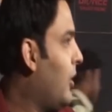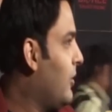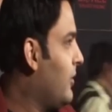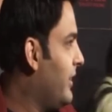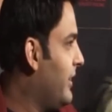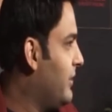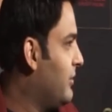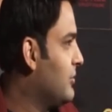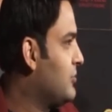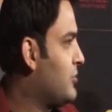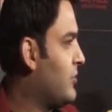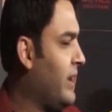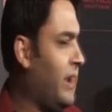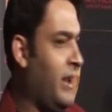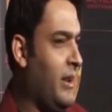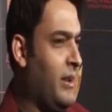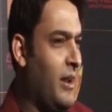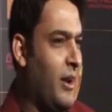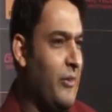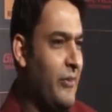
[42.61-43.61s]
He even
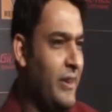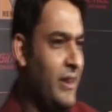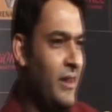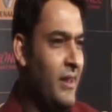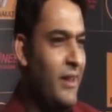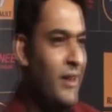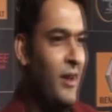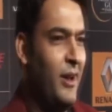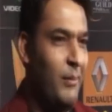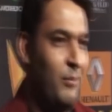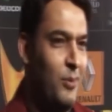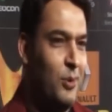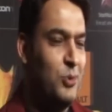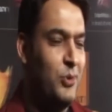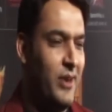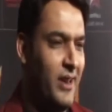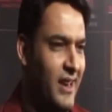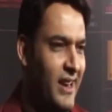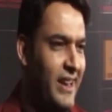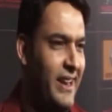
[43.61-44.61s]
said Kapil is doing
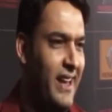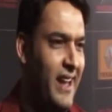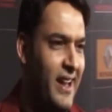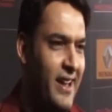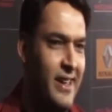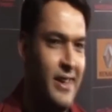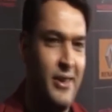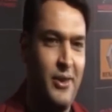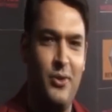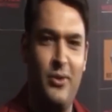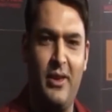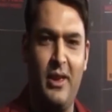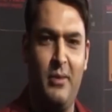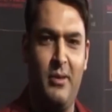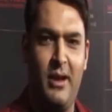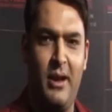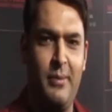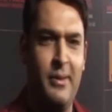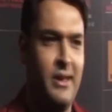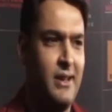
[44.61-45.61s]
well, his
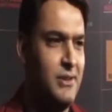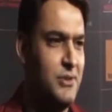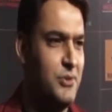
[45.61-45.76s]
show is a